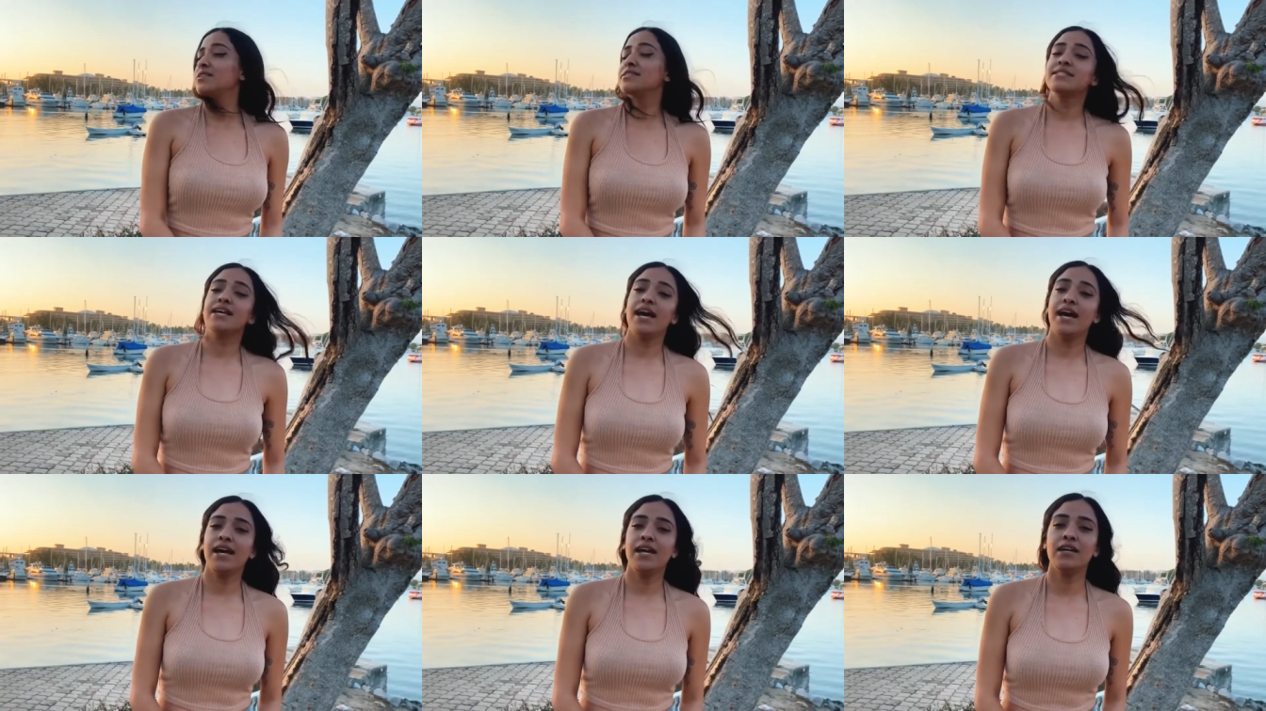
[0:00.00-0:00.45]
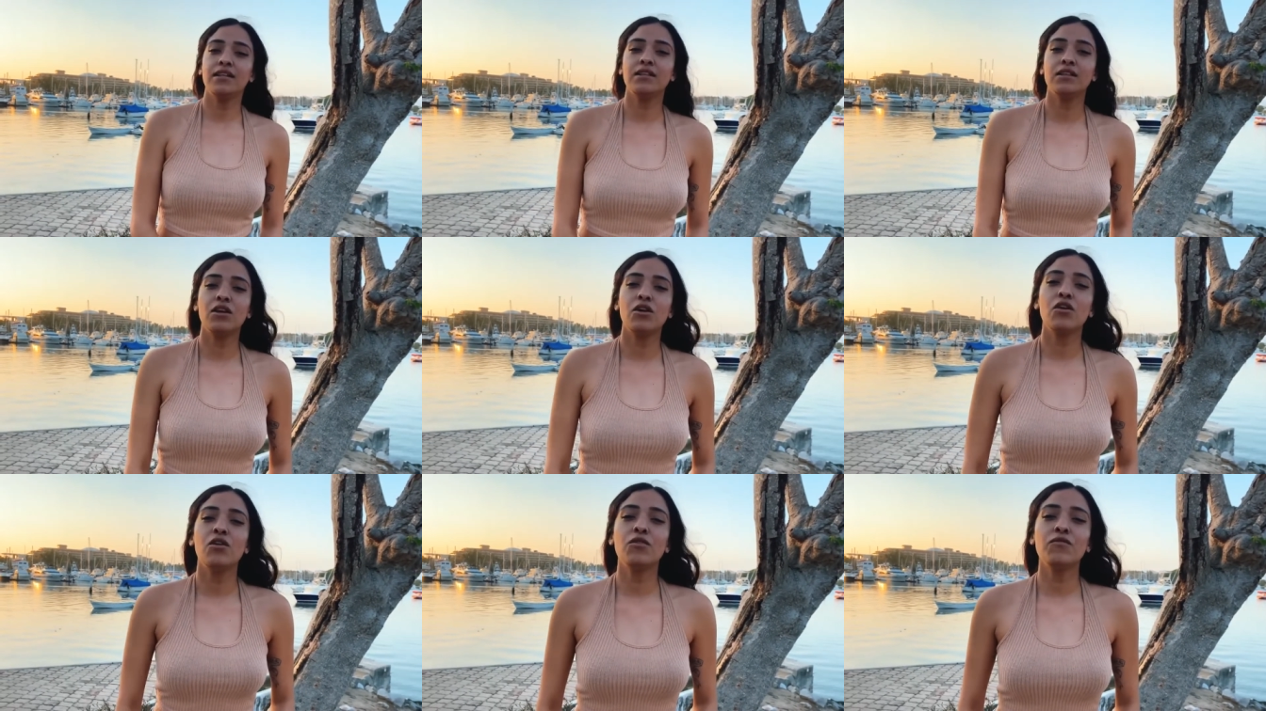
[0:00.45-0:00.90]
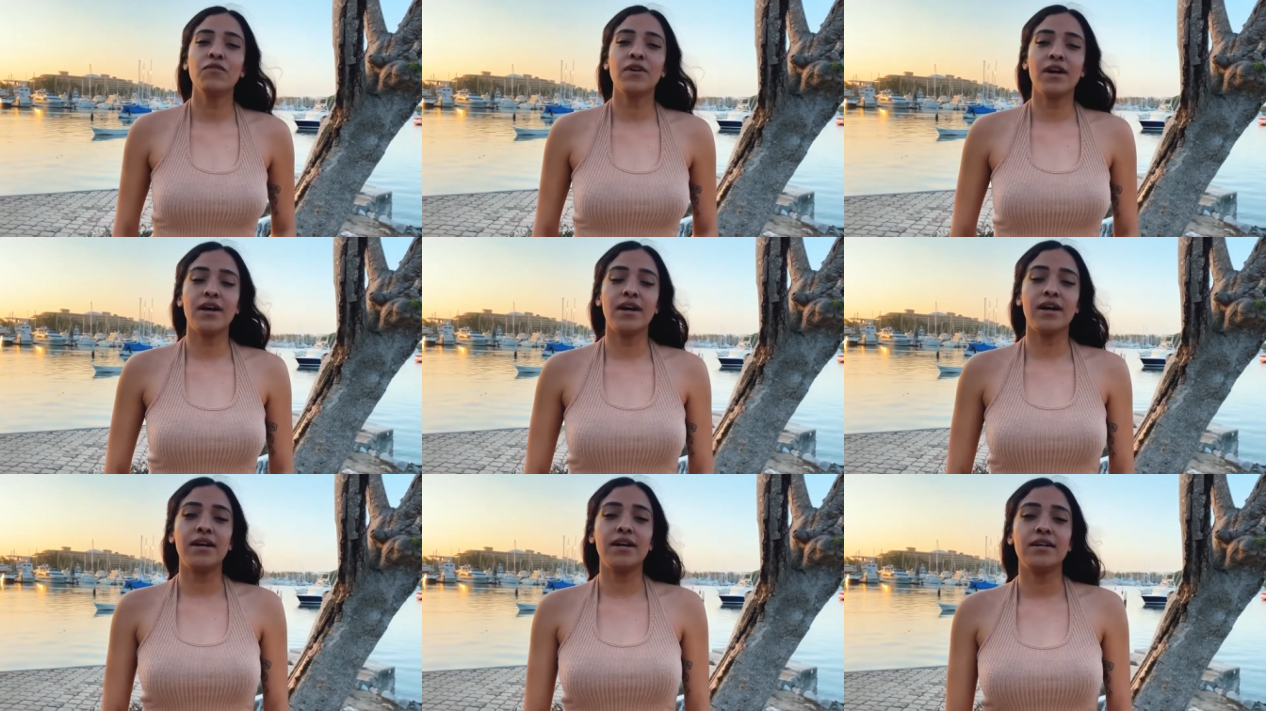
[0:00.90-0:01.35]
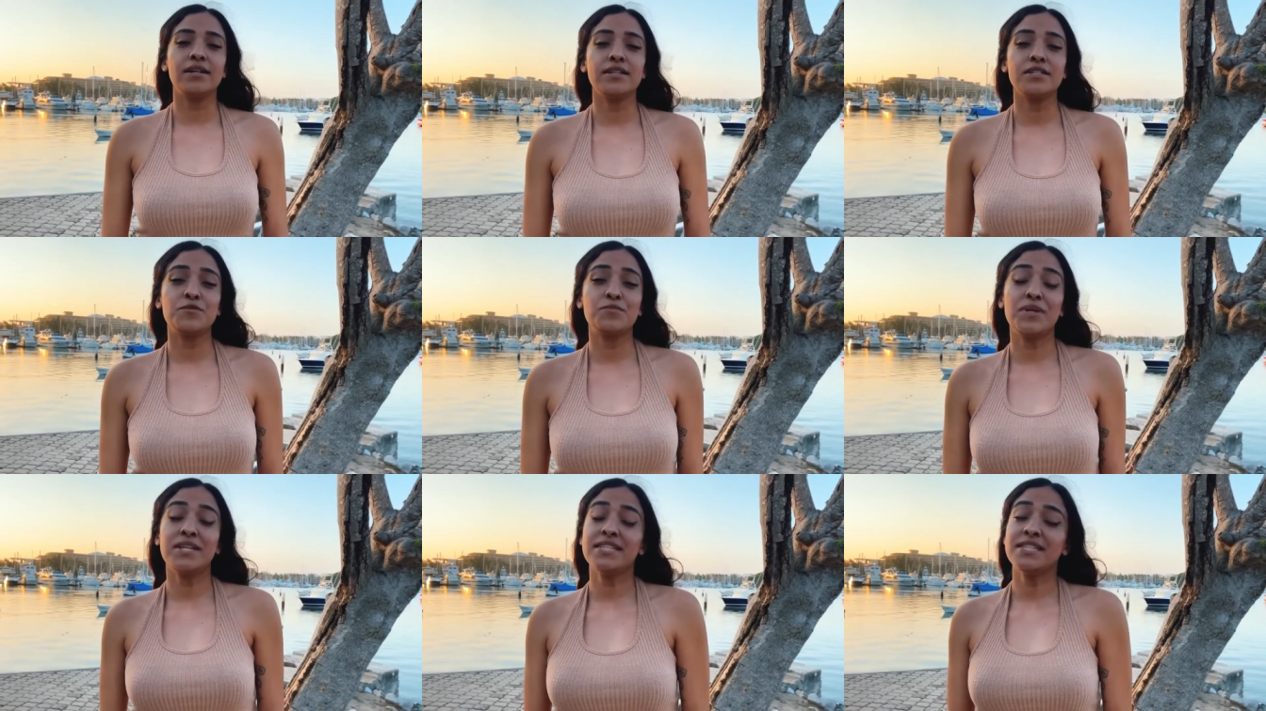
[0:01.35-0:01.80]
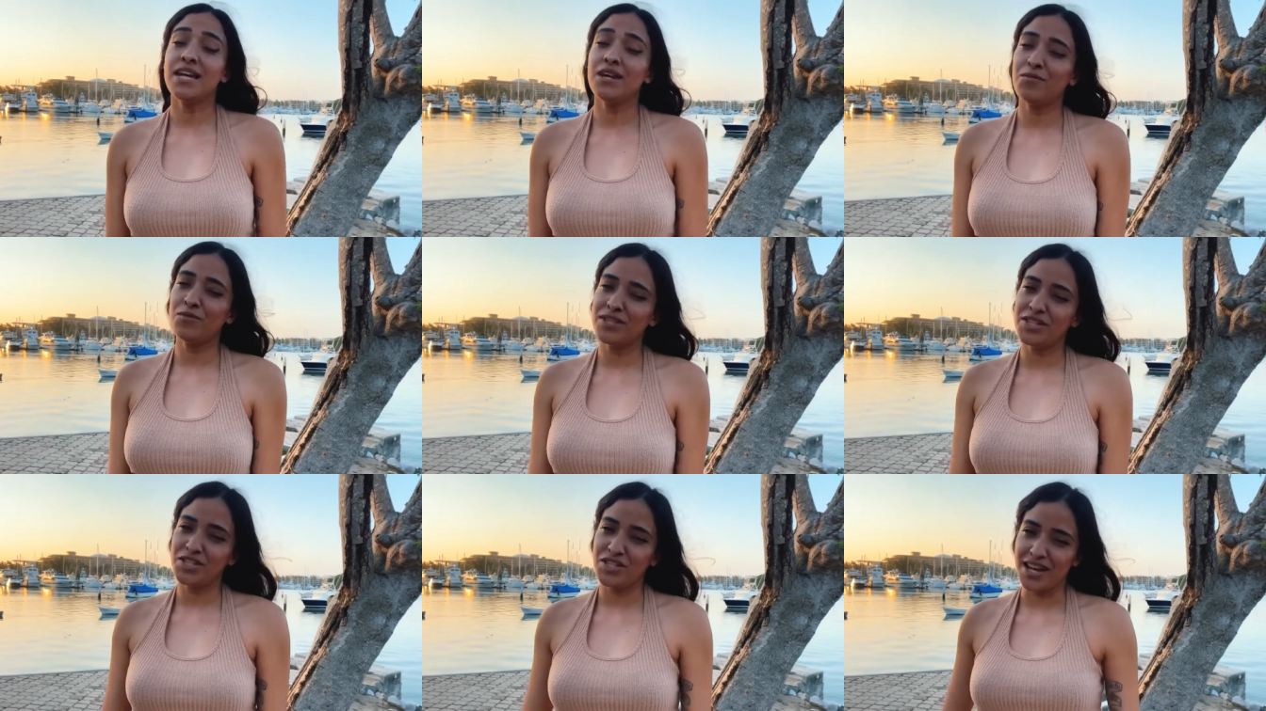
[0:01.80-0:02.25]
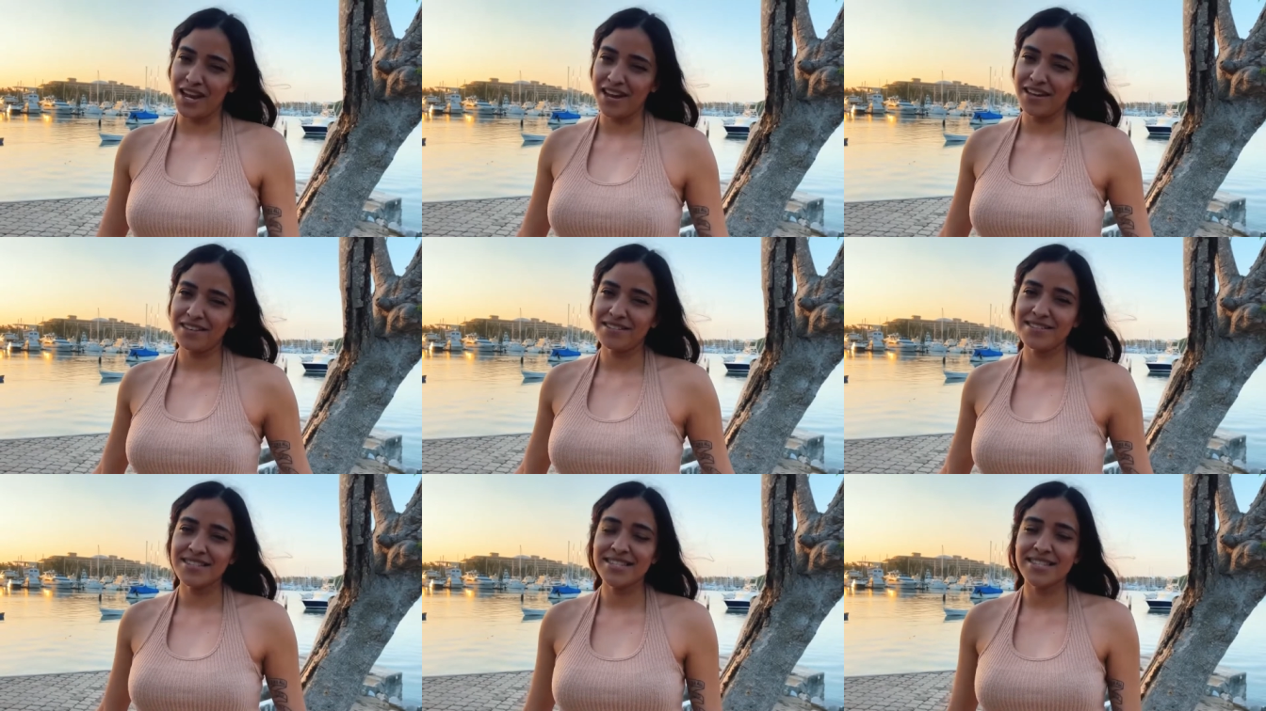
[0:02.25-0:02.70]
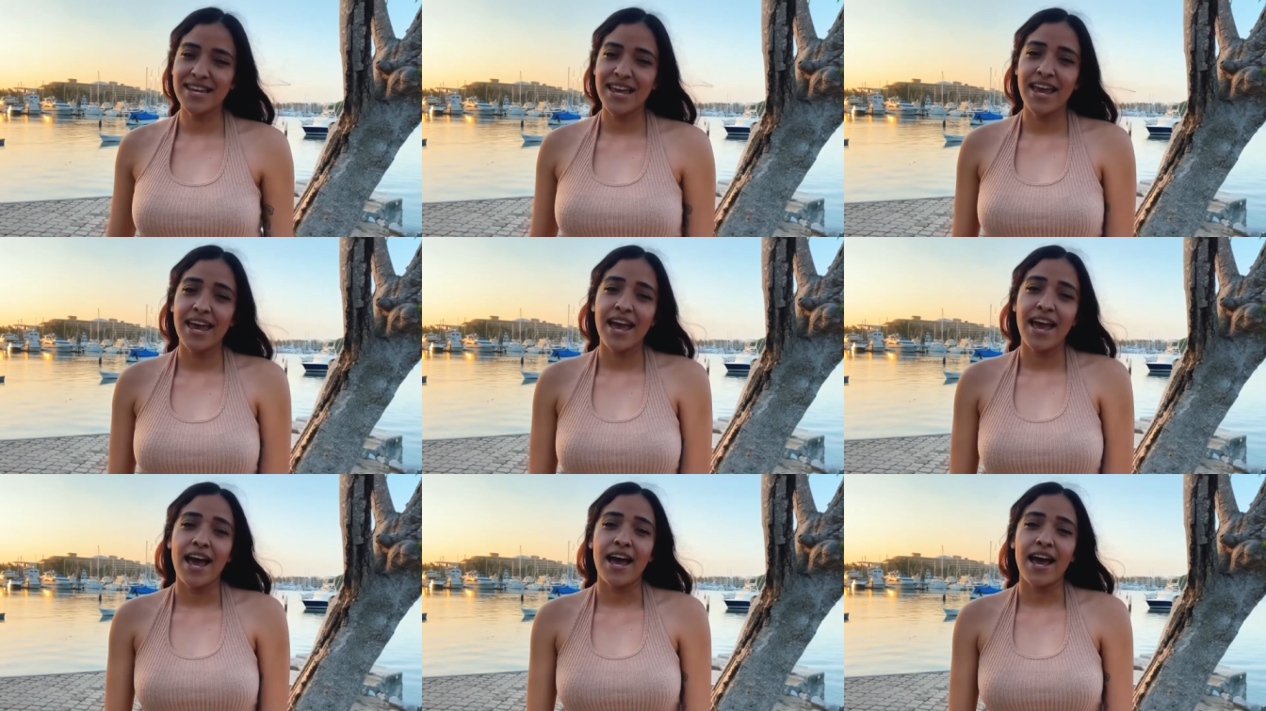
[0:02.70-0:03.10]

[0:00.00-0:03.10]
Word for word: because I love uh, spending time with child.